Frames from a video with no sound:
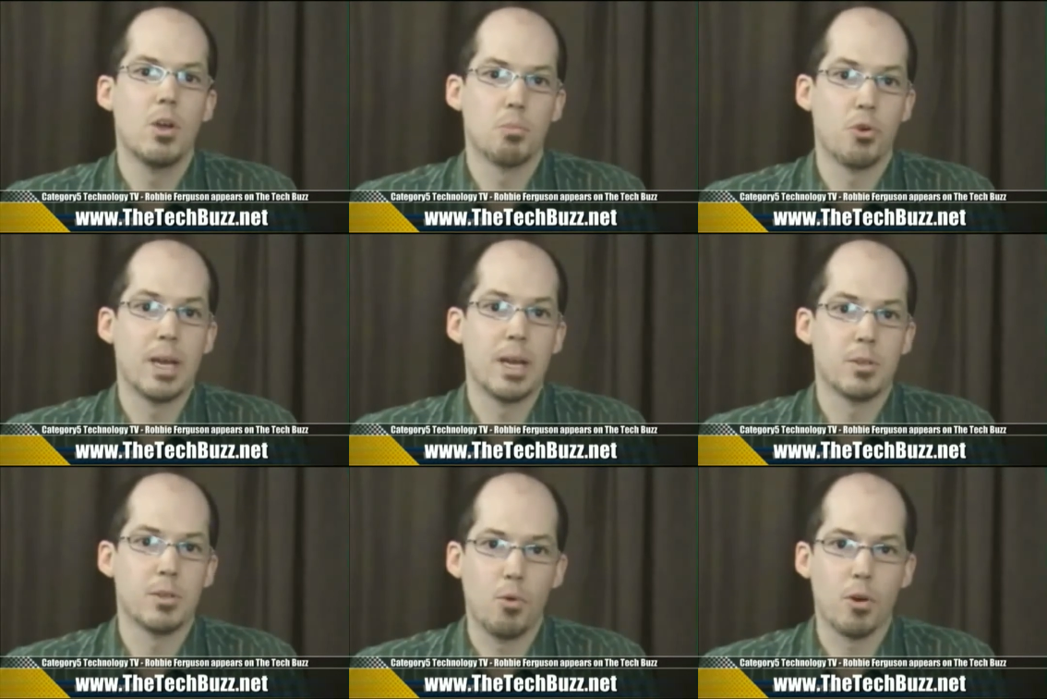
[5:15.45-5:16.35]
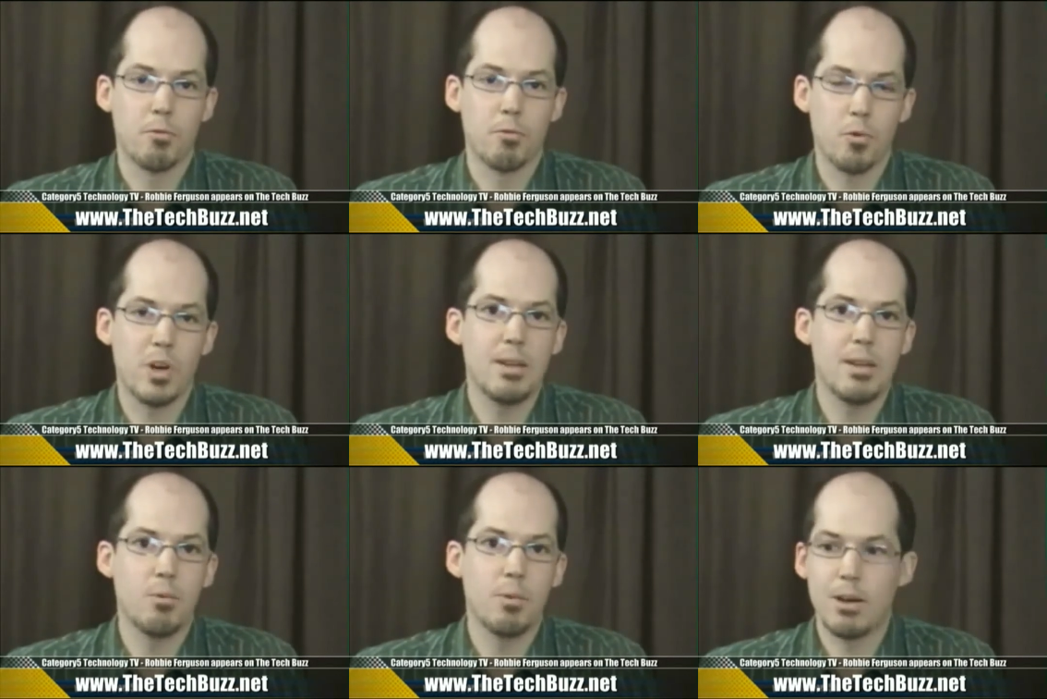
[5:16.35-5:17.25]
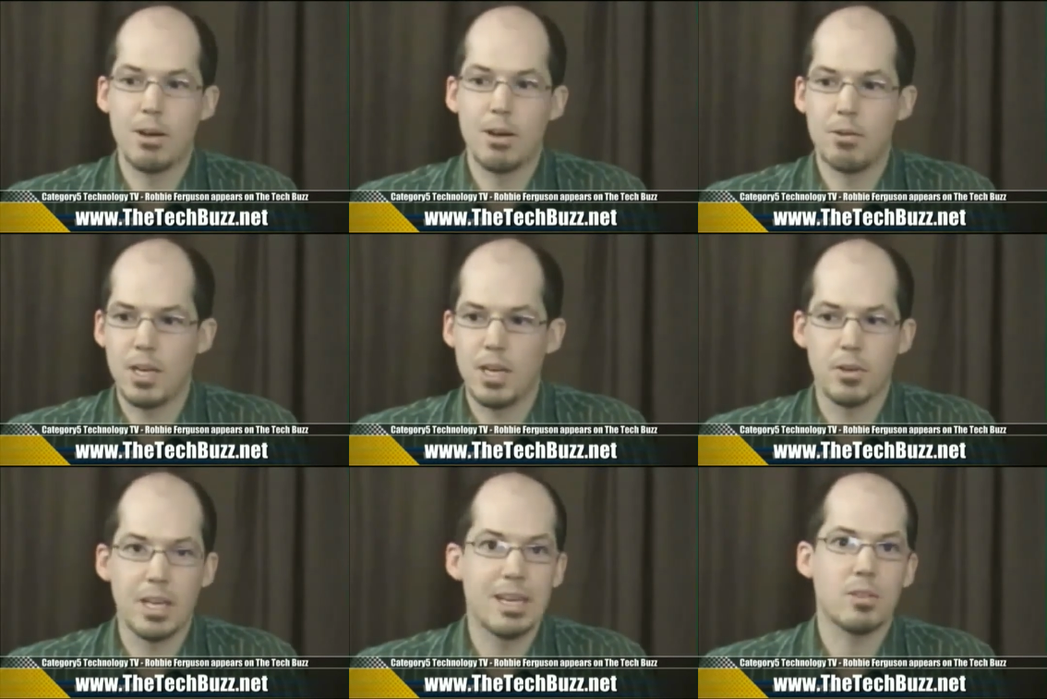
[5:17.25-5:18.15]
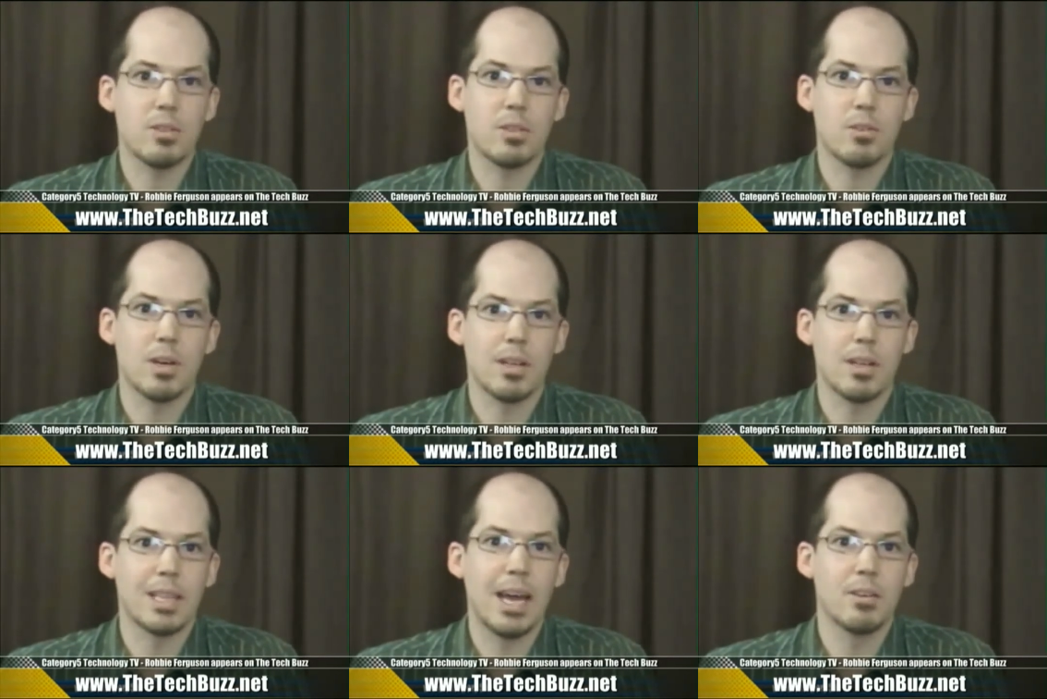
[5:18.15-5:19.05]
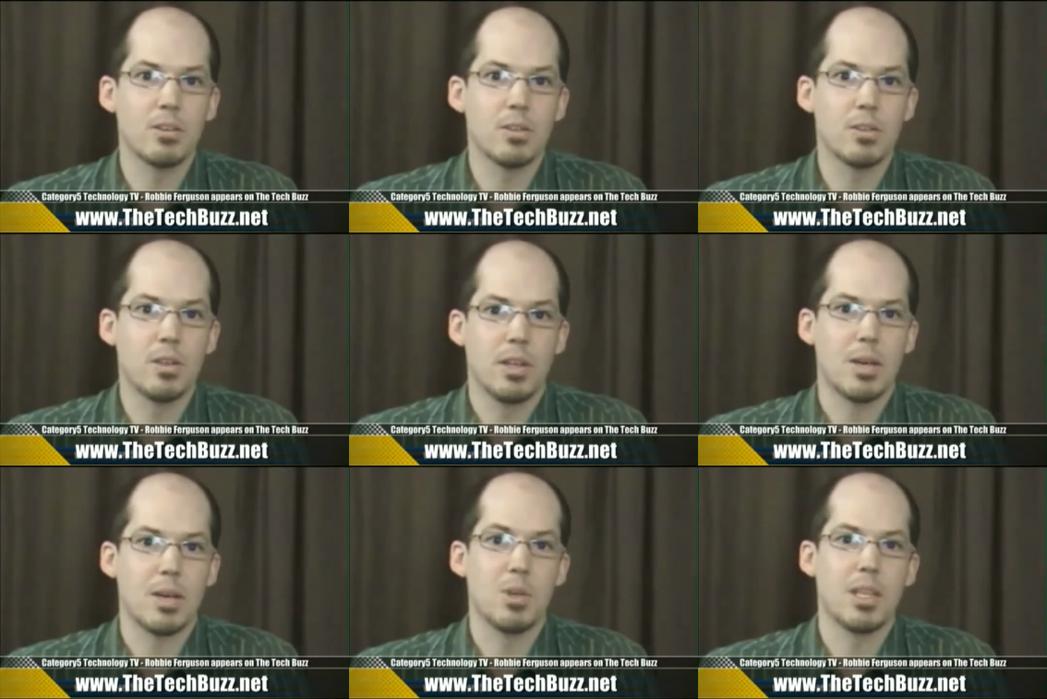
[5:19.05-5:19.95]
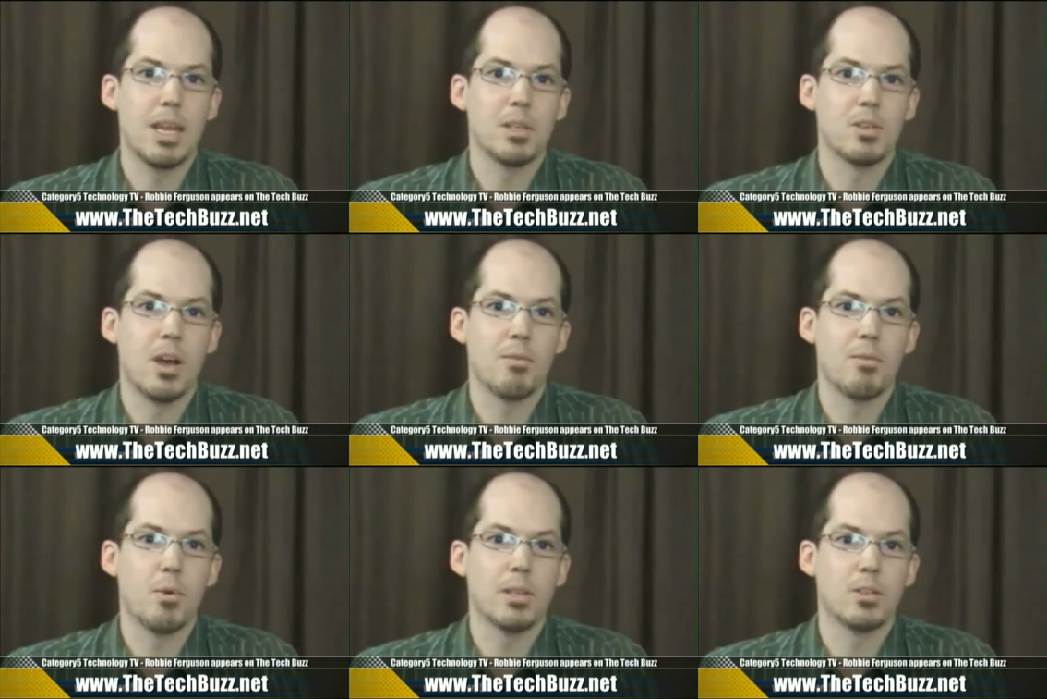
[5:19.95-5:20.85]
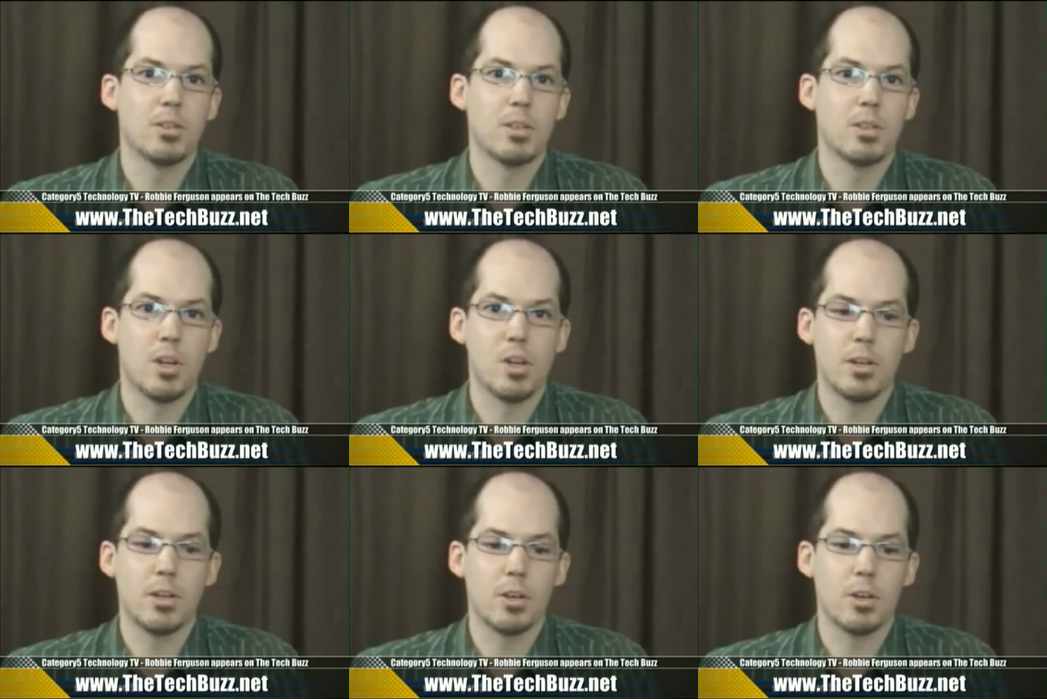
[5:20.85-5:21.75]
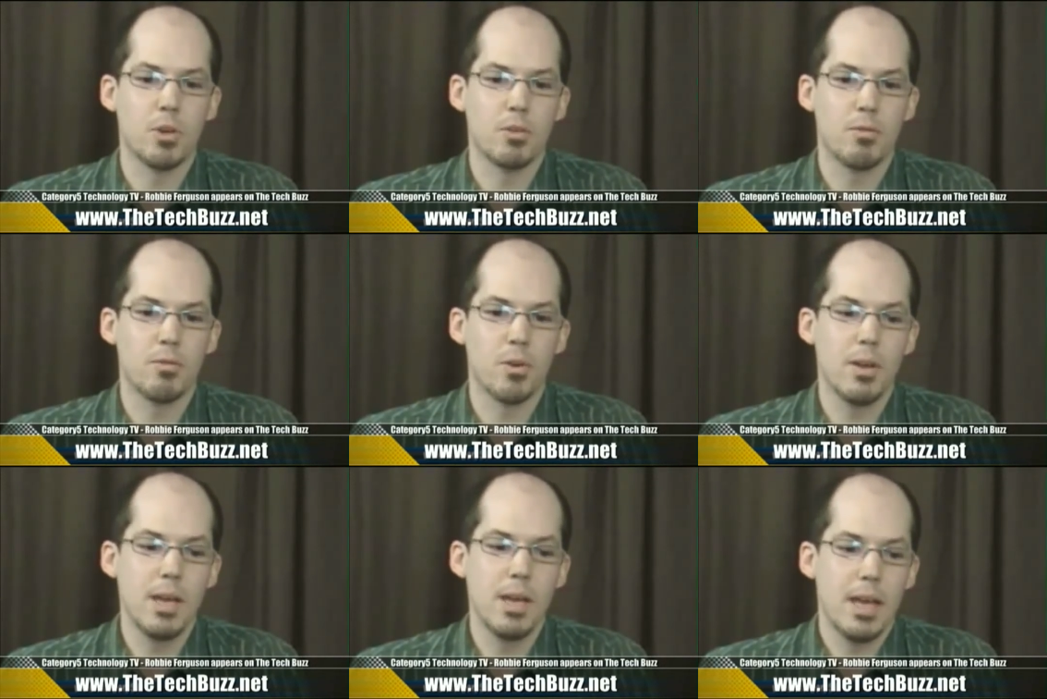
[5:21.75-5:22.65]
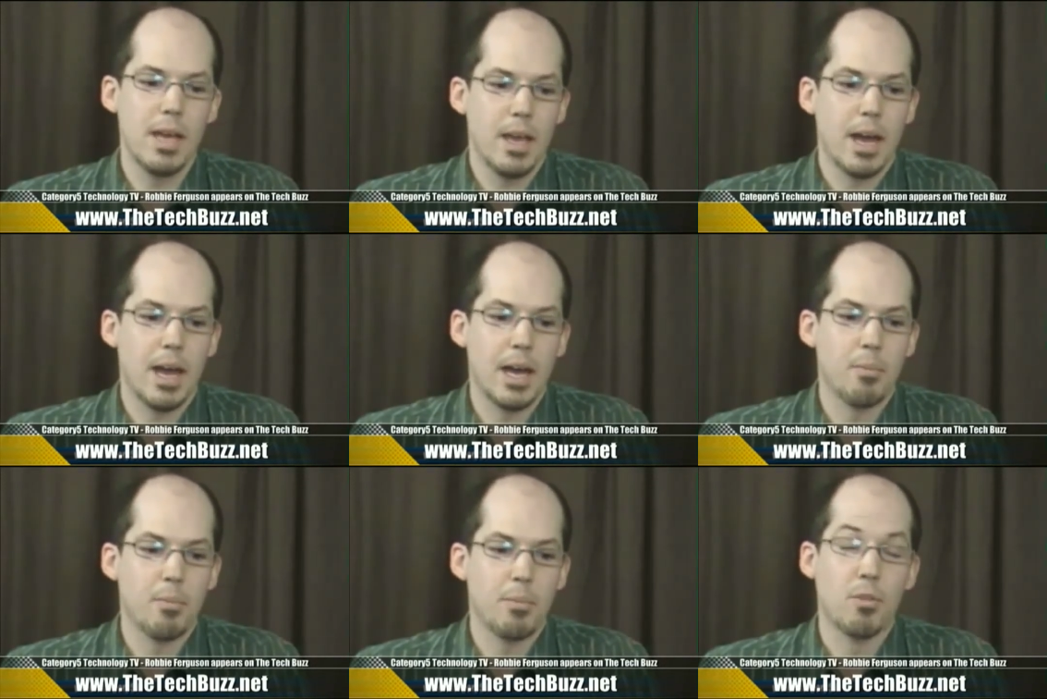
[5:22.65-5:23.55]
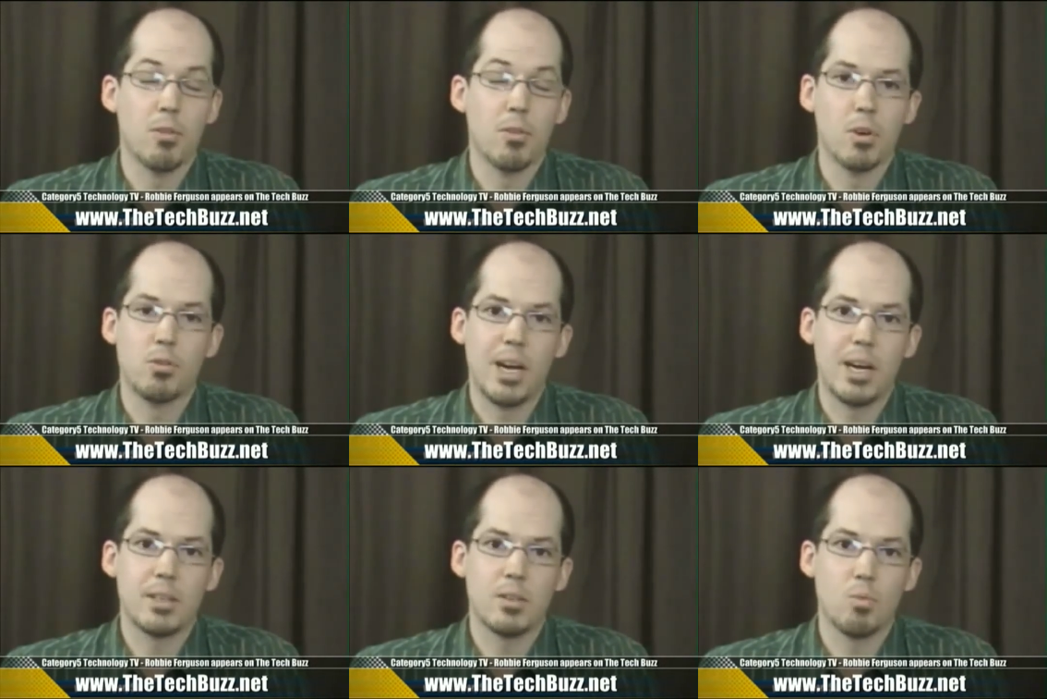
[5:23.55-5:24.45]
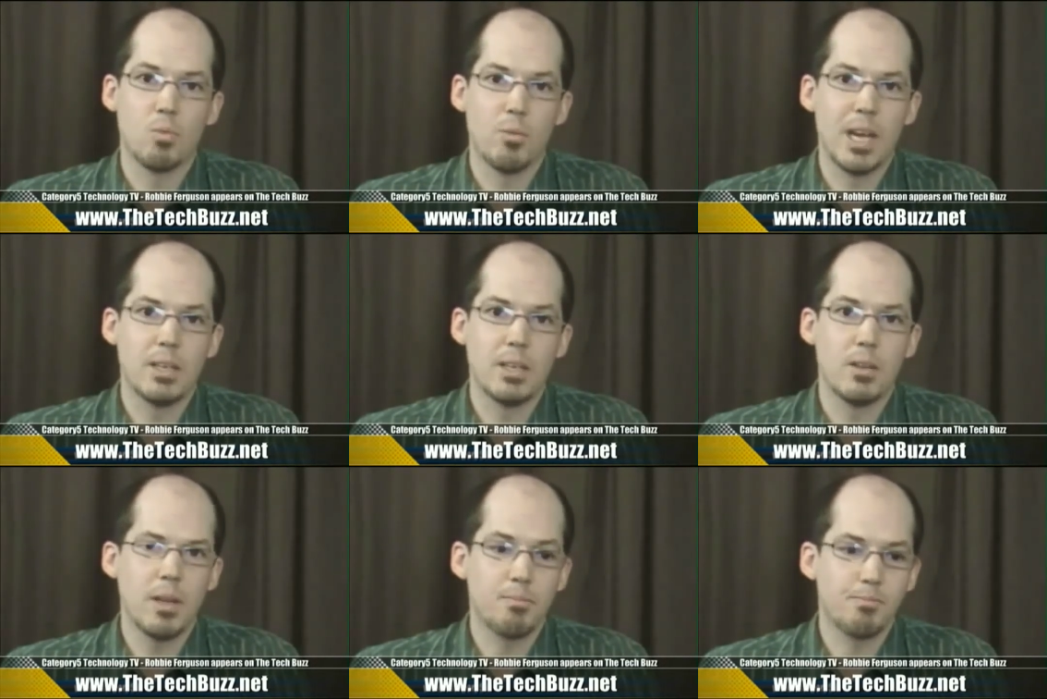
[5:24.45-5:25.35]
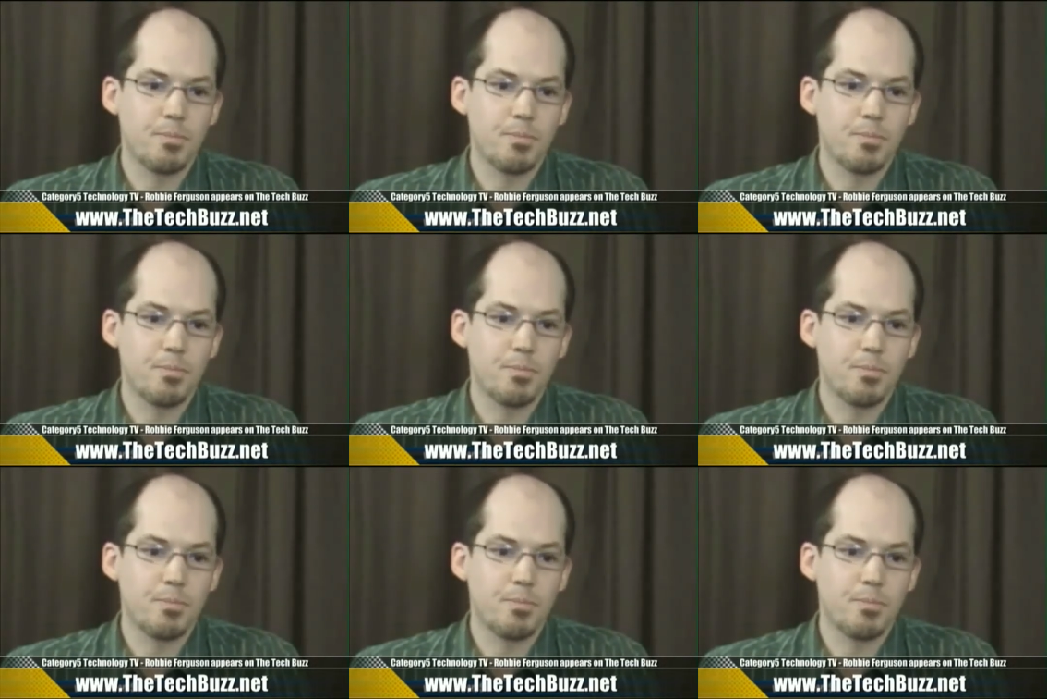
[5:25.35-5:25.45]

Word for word: programs for free without the need for disks or anything like that. You just type in the name of the software and it just installs it on your computer for you. Um, so VirtualBox is one way to do it.